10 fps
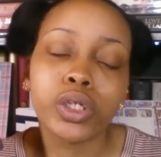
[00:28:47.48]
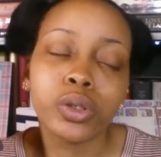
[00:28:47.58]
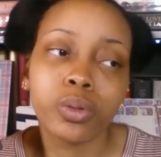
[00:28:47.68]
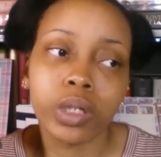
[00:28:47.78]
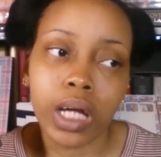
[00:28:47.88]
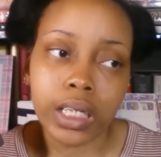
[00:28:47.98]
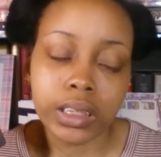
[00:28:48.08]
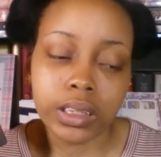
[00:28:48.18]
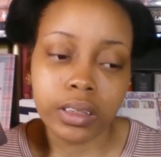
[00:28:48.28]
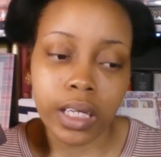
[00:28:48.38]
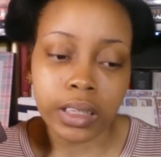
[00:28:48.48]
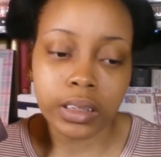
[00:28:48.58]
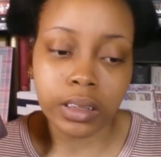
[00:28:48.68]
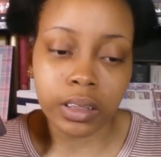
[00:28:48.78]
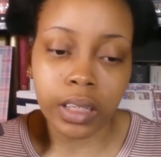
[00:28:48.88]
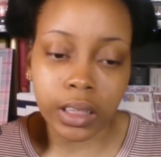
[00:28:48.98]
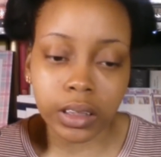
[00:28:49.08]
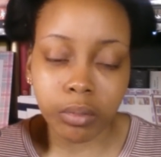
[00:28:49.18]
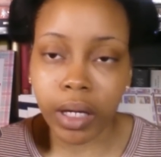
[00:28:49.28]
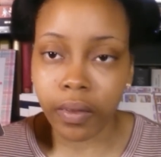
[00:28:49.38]
and utilize it. That's that's
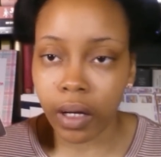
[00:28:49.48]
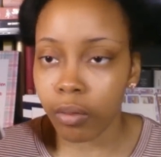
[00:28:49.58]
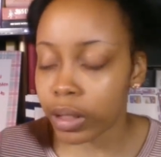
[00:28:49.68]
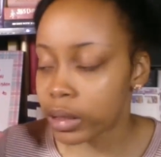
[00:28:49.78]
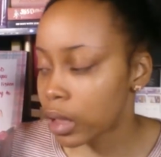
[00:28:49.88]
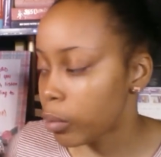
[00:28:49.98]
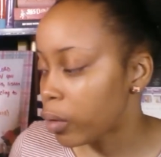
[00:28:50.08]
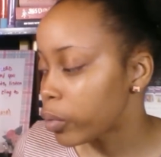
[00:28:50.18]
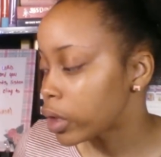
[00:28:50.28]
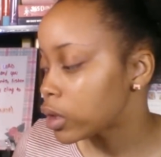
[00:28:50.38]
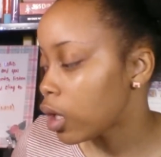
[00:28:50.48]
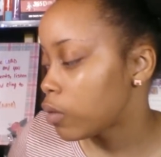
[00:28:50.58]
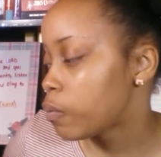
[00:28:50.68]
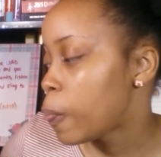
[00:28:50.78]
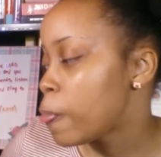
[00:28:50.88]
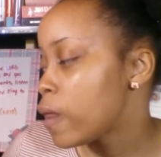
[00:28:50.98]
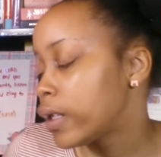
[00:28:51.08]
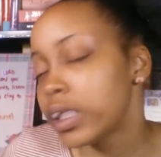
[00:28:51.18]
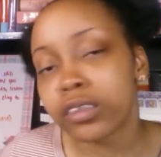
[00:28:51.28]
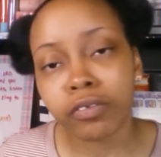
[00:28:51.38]
the main thing I want to say about books. Um,
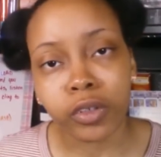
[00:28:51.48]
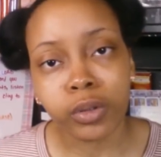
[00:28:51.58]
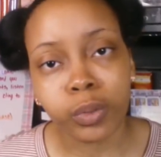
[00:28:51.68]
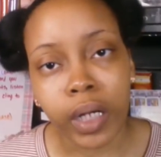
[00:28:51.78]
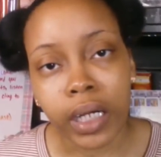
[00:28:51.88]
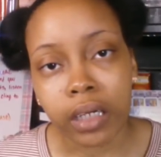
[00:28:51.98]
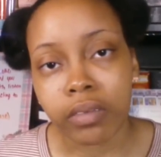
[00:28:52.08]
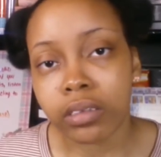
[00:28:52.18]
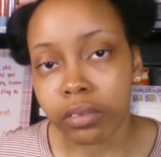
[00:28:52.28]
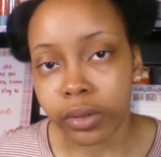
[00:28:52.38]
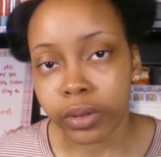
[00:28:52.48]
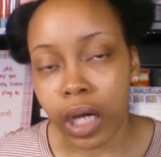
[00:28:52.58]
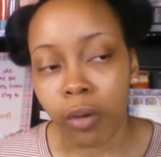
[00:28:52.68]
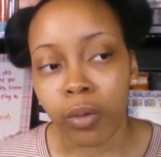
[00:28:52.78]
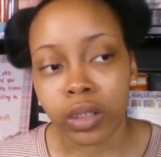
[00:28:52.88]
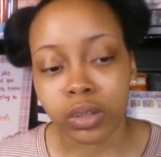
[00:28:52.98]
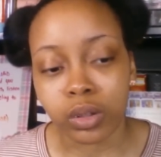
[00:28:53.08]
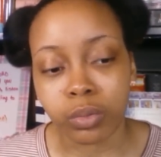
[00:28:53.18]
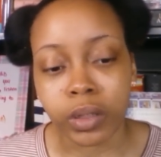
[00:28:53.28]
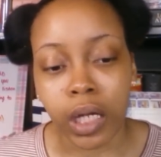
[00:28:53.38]
these reviews, when I give these reviews, I want
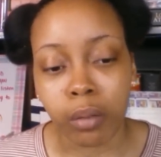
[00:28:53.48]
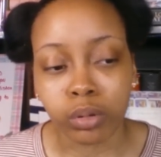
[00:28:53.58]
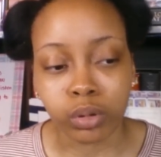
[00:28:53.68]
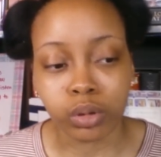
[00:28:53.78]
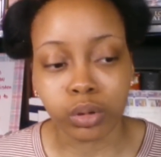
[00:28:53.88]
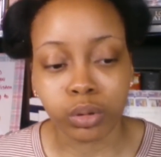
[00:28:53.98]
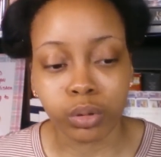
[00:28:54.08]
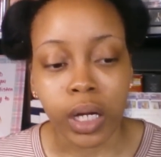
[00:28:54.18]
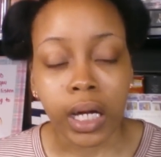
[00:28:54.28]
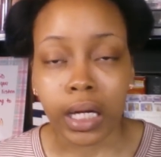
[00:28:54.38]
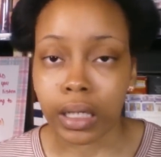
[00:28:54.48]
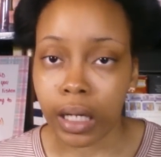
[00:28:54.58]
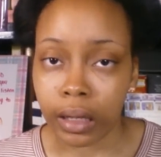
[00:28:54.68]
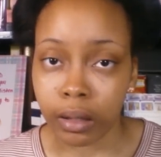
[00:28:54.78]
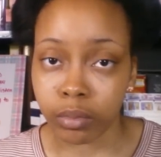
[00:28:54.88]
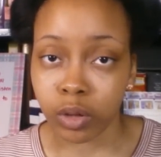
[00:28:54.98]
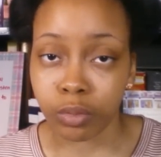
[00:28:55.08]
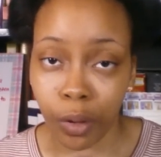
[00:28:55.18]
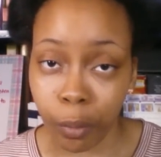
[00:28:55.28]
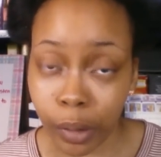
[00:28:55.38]
to be able to connect them to
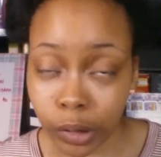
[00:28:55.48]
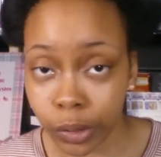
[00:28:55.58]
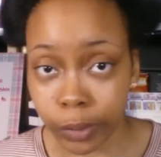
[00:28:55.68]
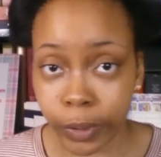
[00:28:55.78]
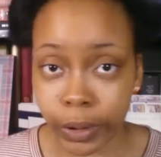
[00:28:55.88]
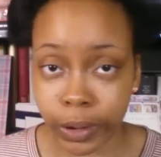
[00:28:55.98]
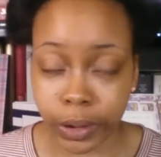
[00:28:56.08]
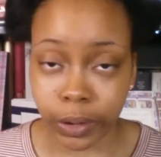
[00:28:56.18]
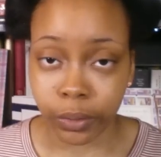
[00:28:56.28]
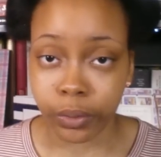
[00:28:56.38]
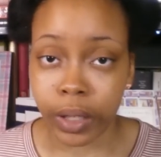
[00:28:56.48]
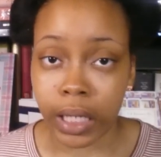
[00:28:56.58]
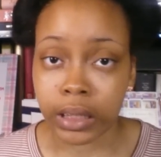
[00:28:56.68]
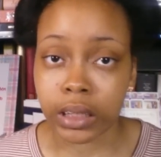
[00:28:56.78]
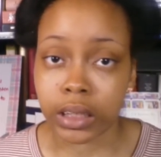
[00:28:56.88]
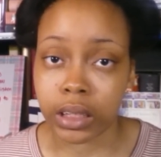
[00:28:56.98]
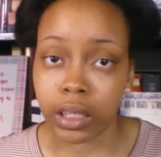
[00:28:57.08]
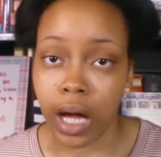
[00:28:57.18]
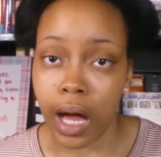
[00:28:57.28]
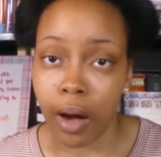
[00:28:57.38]
my own personal experiences so you guys can
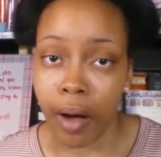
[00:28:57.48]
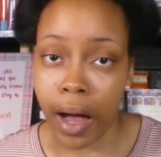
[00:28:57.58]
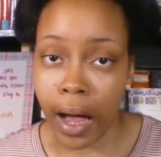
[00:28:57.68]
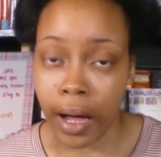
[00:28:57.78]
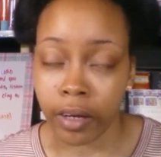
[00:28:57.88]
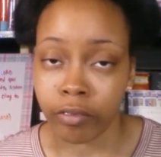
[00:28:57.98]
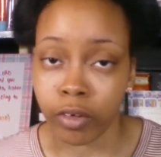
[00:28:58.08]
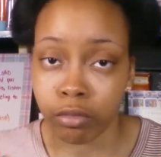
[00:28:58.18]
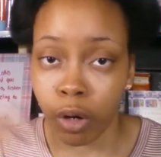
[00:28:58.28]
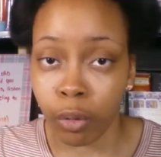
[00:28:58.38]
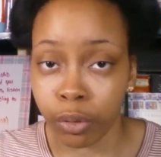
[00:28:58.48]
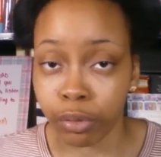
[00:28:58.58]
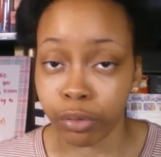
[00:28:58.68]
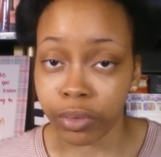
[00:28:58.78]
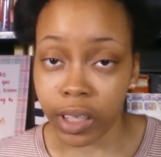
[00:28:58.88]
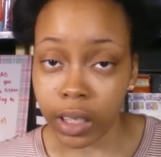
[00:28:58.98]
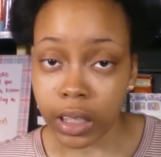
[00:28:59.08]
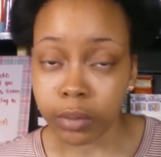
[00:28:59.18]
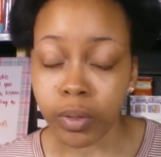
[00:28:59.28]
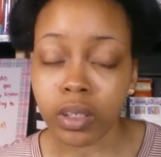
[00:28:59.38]
see how I've grown through reading
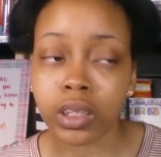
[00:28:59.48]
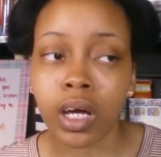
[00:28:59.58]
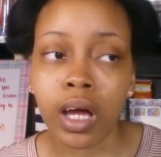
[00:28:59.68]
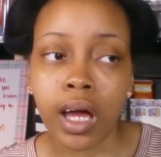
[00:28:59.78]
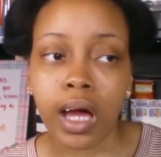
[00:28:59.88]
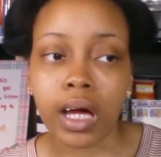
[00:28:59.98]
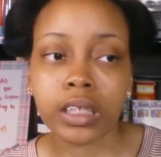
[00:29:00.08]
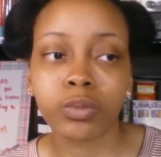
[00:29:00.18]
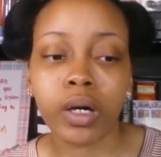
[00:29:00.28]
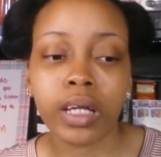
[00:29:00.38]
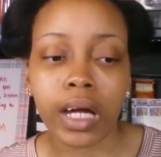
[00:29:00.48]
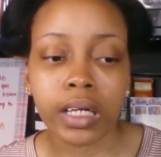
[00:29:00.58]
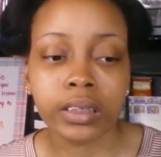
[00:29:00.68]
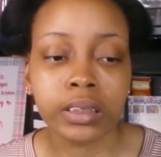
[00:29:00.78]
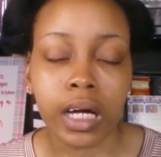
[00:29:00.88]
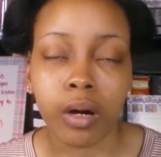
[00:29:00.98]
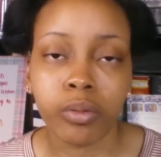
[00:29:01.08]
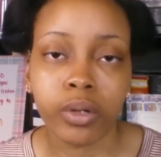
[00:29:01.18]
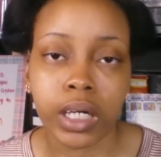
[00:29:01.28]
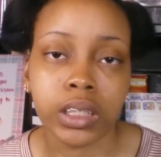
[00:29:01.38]
these books, as well as to
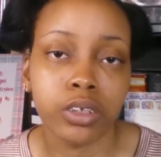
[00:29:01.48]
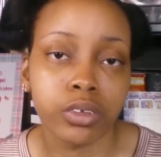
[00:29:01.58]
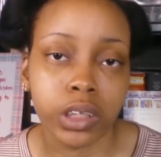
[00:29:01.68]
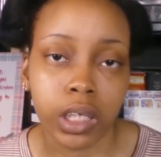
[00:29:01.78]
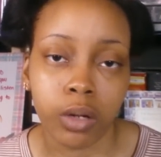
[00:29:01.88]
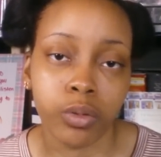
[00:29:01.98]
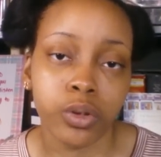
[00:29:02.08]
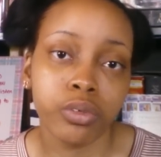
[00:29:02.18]
help you guys understand that when